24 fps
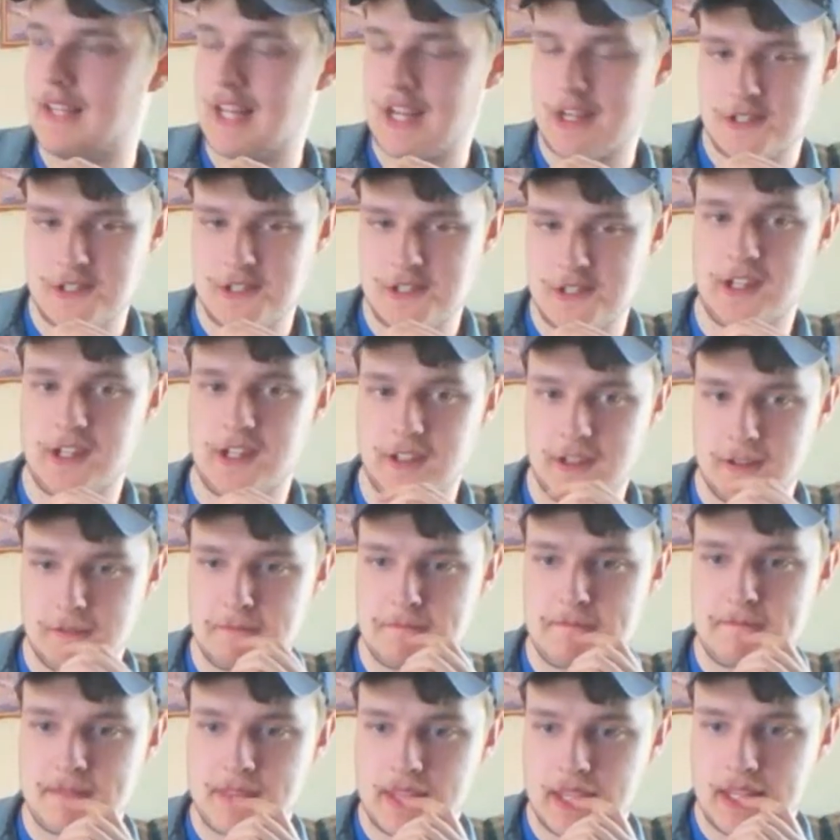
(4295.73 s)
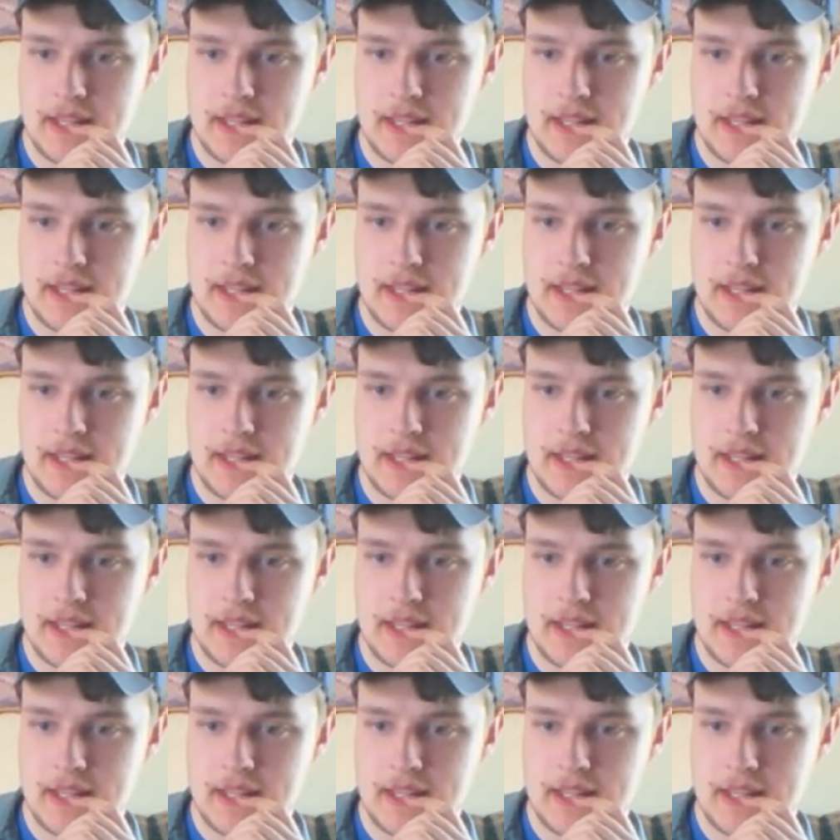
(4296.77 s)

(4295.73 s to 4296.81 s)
Last year. Yep.